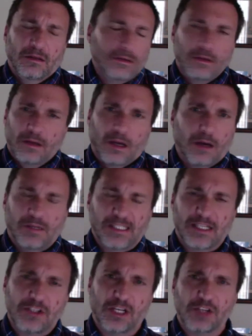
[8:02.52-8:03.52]
It's
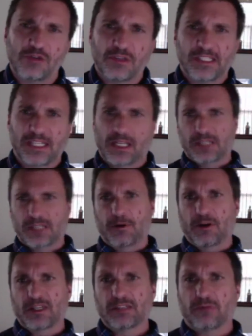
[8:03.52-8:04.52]
such an interesting
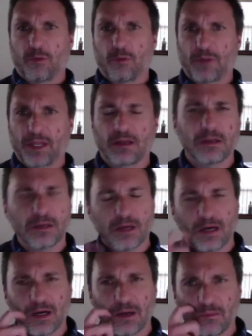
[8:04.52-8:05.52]
experience for me.
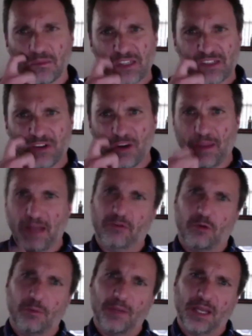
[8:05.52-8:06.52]
It's very
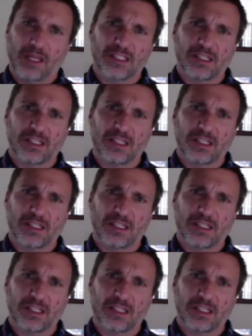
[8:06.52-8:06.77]
painful because